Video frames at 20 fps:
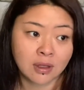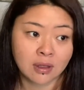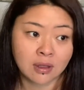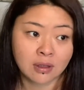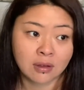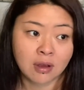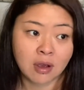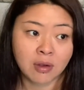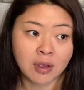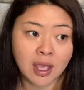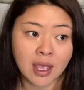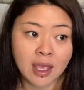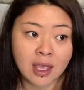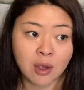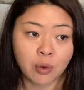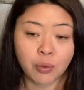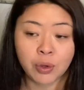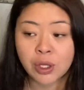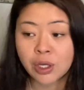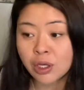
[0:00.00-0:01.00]
Okay,
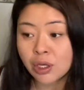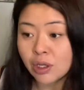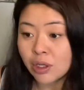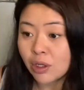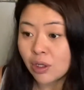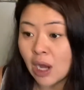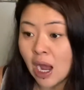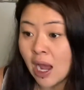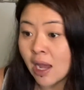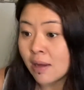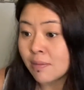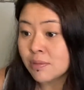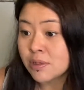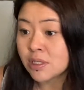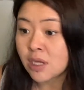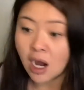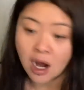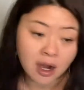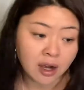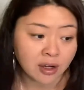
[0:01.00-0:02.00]
I am
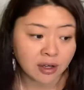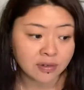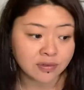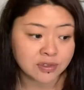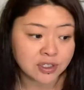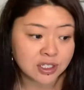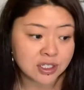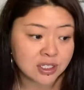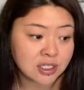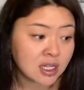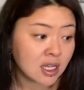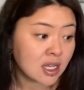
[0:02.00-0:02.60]
tired of just,